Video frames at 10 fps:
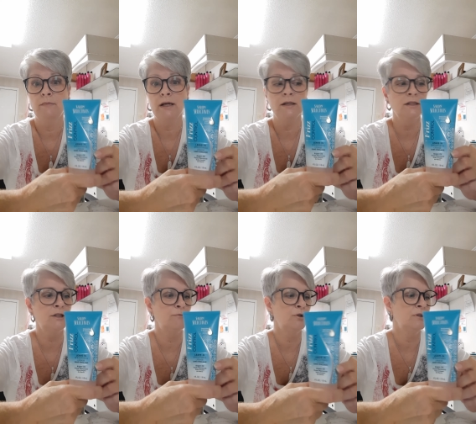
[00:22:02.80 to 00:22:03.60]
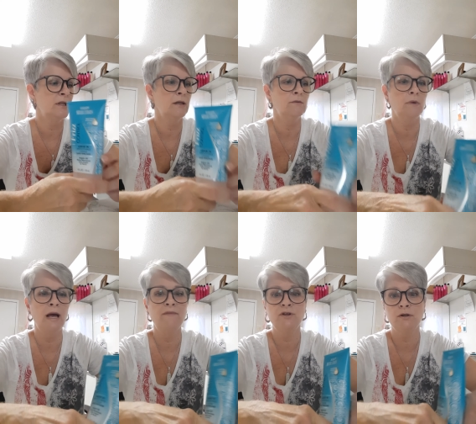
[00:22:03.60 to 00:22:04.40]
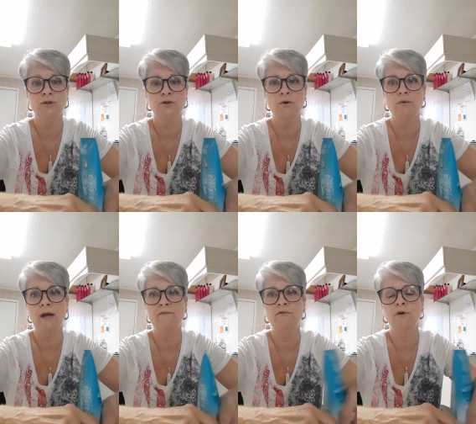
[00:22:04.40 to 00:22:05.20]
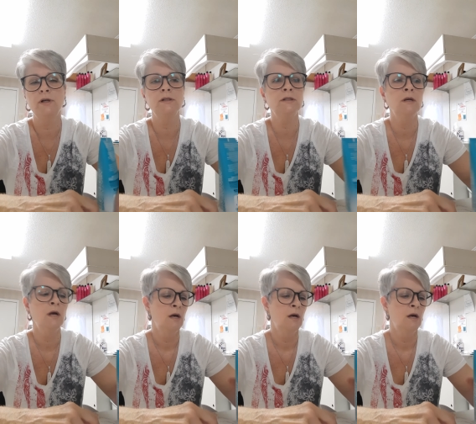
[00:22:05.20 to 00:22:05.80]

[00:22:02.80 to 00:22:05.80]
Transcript: my customers that have to control that frizz.